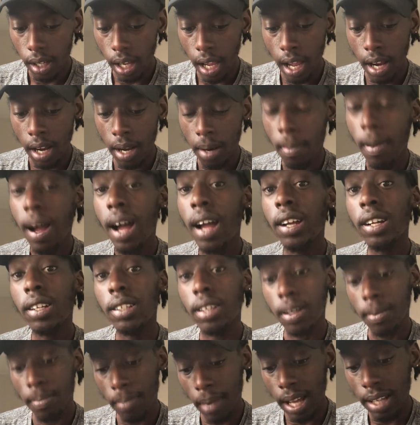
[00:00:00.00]
And in
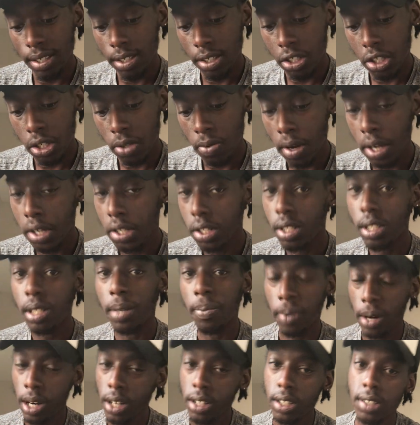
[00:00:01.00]
my situation,
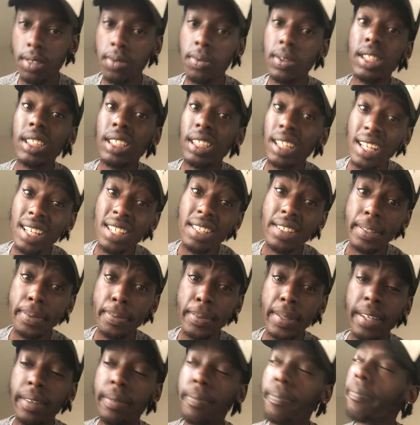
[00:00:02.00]
the person was against
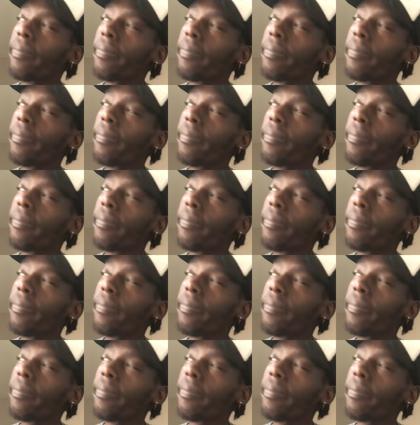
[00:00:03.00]
me.